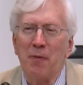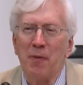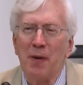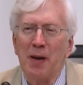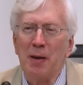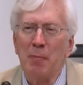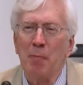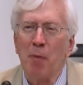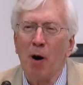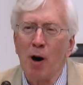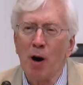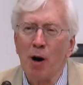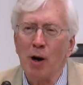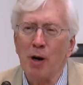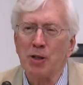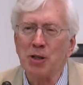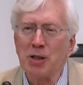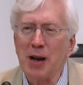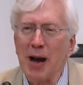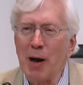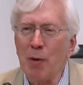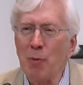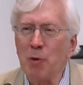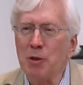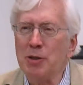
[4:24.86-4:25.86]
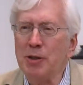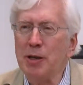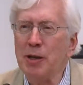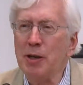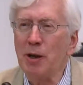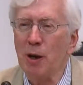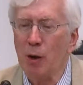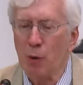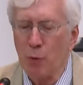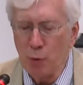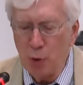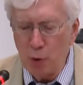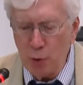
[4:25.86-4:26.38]
In March, I was in
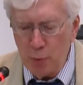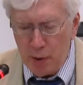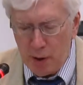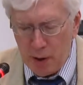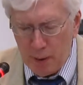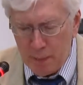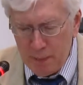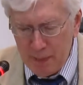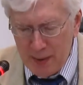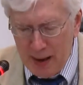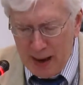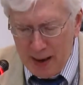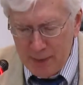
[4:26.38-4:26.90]
Aruba,